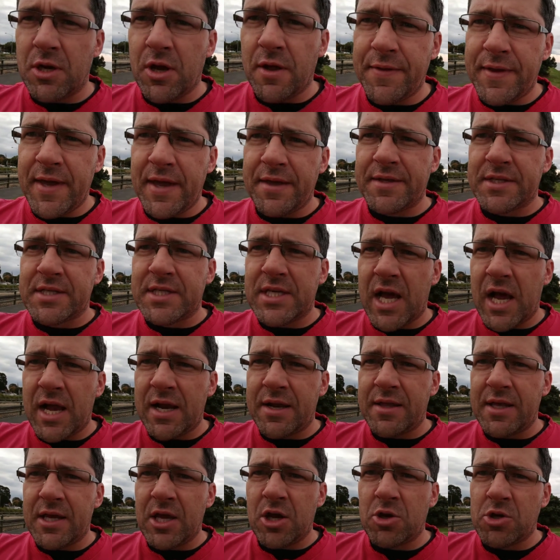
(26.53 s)
On the other side
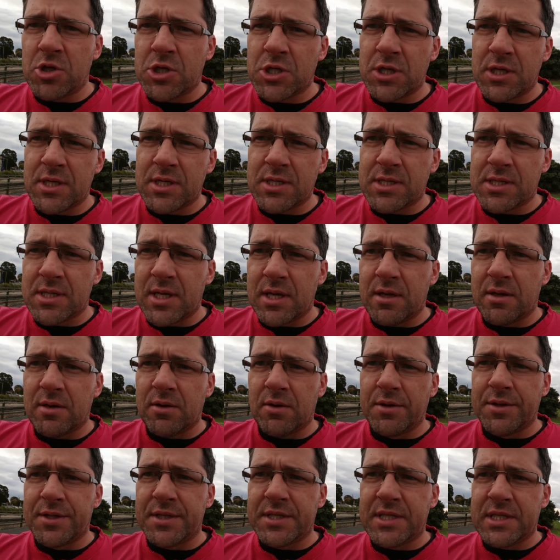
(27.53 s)
of the ocean is
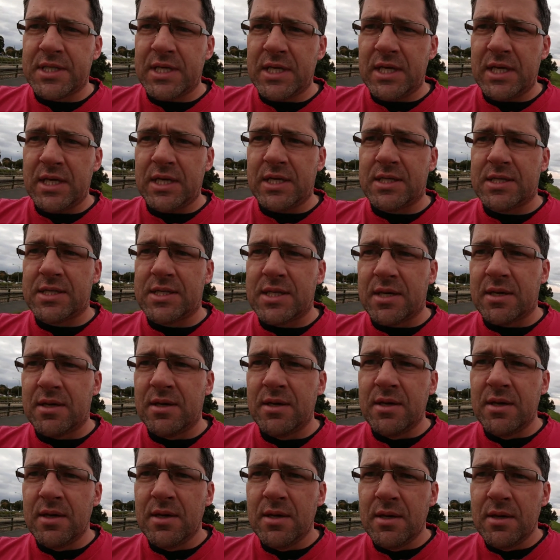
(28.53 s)
the
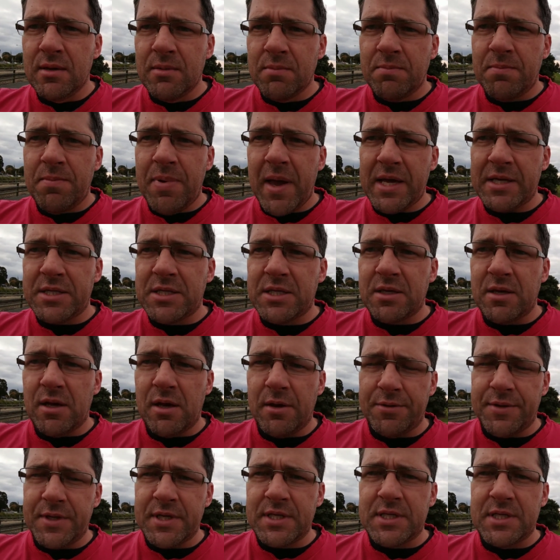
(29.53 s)

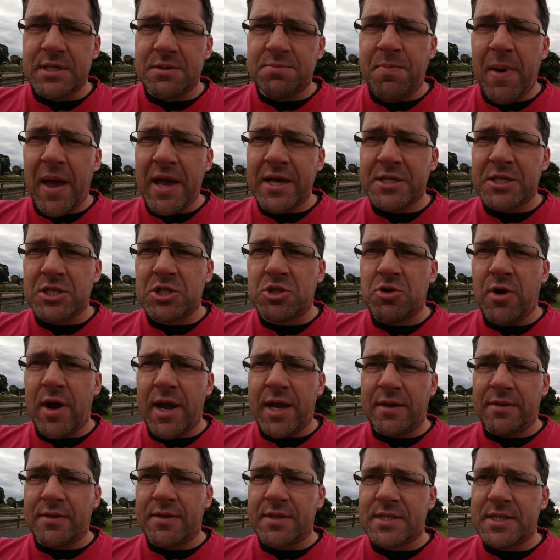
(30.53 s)
Bass
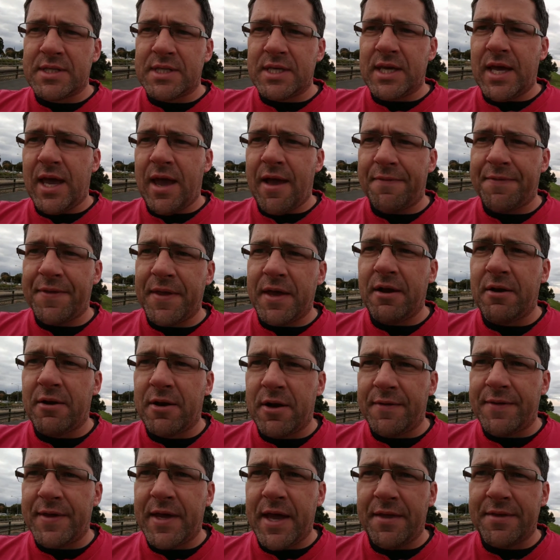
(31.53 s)
Strait, the sea out there, and
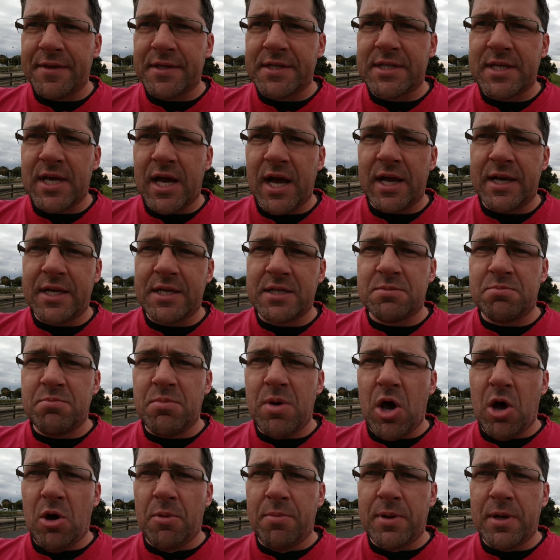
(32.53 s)
on the other side is
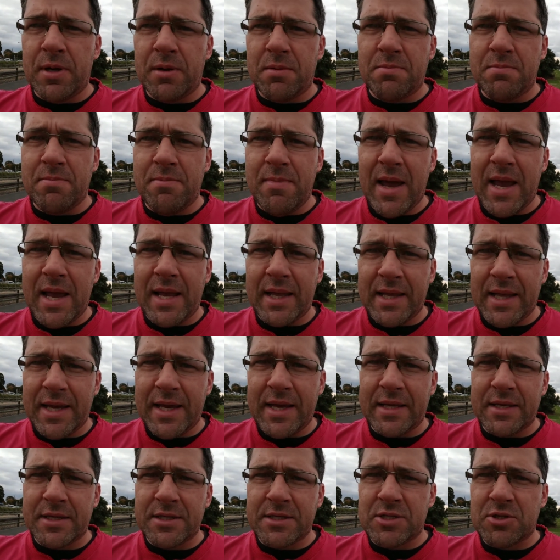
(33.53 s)
Melbourne and
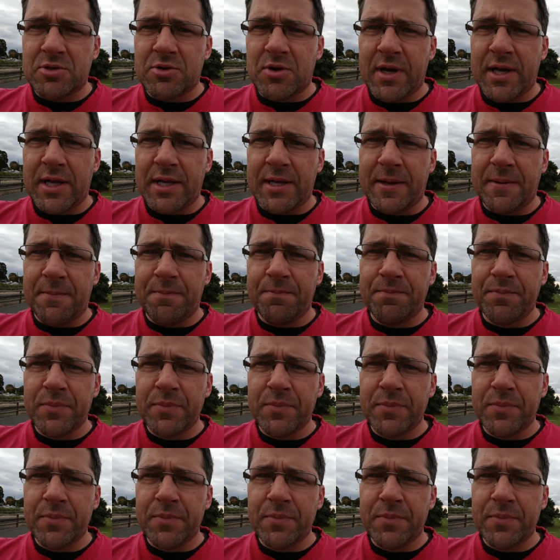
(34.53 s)
mainland Australia.